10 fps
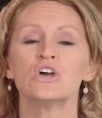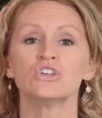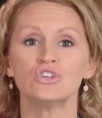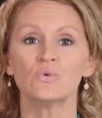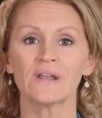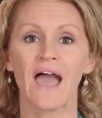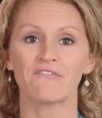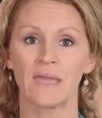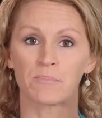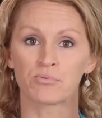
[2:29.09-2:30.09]
You would have
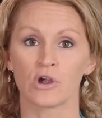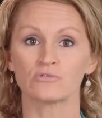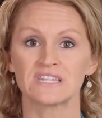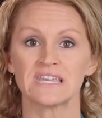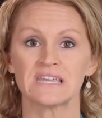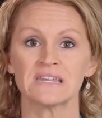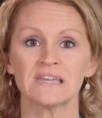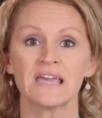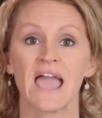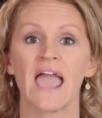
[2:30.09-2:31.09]
a protein
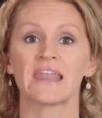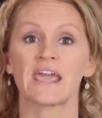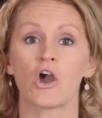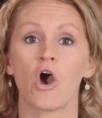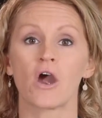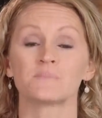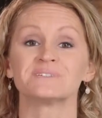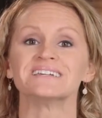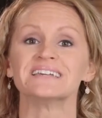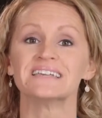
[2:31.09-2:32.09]
and a carb
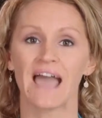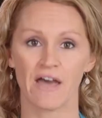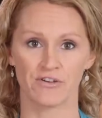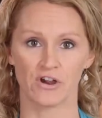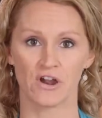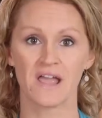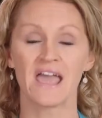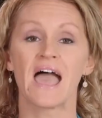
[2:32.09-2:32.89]
together,